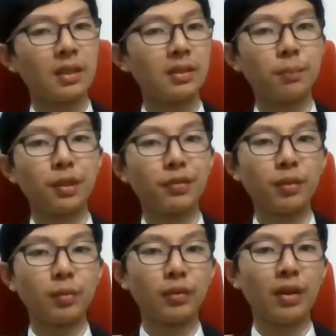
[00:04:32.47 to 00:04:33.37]
not the
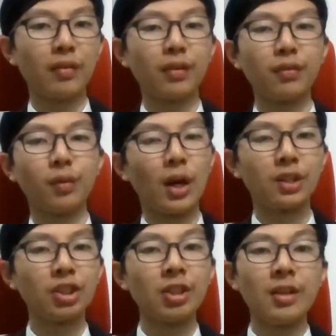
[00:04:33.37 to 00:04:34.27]
perfect movie I've ever
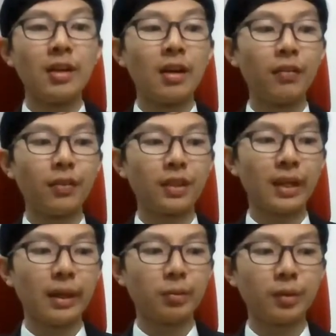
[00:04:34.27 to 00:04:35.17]
watched of all
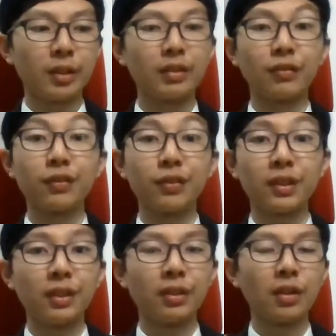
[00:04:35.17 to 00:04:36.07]
times because of the
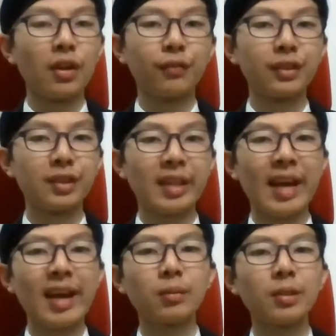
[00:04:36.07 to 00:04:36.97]
very long first
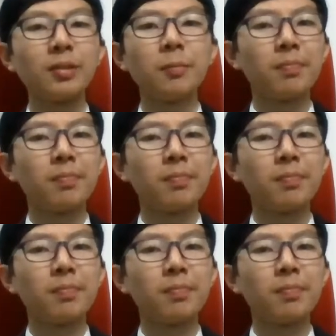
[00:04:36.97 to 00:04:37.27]
act, but